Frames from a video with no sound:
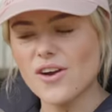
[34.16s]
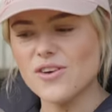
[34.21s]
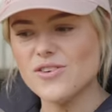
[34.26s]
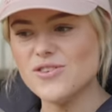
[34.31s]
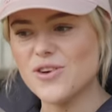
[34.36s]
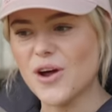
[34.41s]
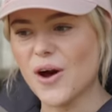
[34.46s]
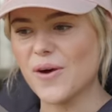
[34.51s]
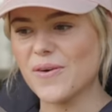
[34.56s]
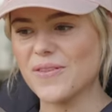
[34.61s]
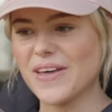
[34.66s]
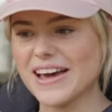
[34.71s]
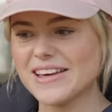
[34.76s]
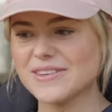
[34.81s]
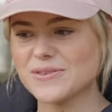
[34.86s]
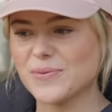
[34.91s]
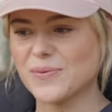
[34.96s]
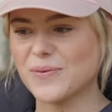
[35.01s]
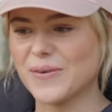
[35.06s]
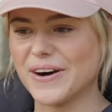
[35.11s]
No, that
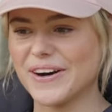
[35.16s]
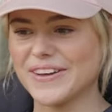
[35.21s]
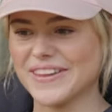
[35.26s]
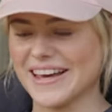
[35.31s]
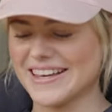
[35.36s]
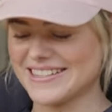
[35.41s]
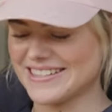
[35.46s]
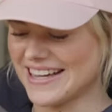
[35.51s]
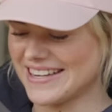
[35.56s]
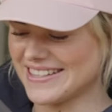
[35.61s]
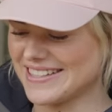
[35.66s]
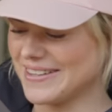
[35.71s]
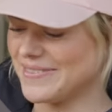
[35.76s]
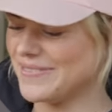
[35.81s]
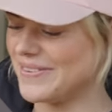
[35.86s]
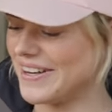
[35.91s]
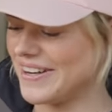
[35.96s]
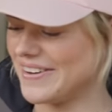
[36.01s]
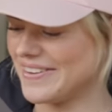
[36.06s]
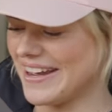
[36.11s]
is actually
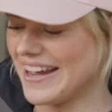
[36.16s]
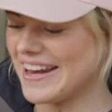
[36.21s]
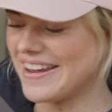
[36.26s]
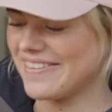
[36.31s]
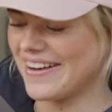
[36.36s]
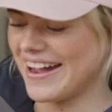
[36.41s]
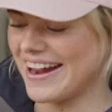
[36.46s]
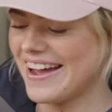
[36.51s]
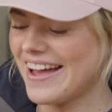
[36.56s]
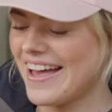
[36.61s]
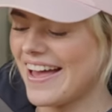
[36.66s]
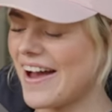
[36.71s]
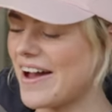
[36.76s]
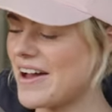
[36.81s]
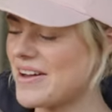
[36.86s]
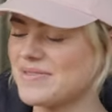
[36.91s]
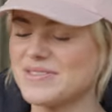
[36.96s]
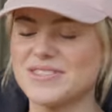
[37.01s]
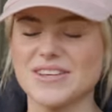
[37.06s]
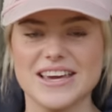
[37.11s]
wild. Anyway,
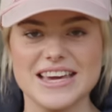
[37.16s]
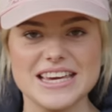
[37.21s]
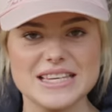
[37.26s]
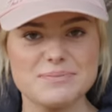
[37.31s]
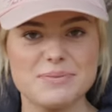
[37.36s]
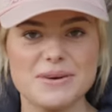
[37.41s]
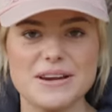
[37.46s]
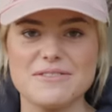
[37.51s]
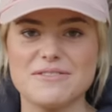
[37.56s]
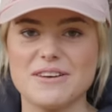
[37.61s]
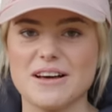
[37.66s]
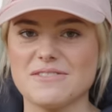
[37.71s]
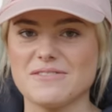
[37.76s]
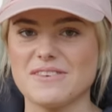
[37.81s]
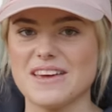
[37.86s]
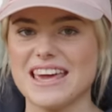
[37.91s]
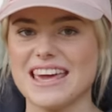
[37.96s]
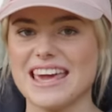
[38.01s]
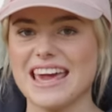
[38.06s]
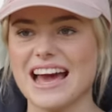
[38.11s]
so he's pretty
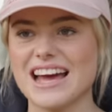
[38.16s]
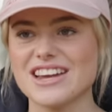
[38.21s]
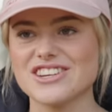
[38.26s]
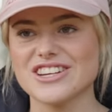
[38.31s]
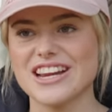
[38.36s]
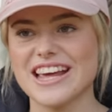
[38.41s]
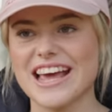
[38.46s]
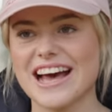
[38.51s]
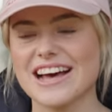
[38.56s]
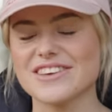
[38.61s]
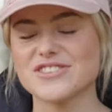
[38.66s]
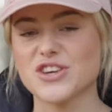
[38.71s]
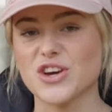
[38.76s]
fluffy. He actually has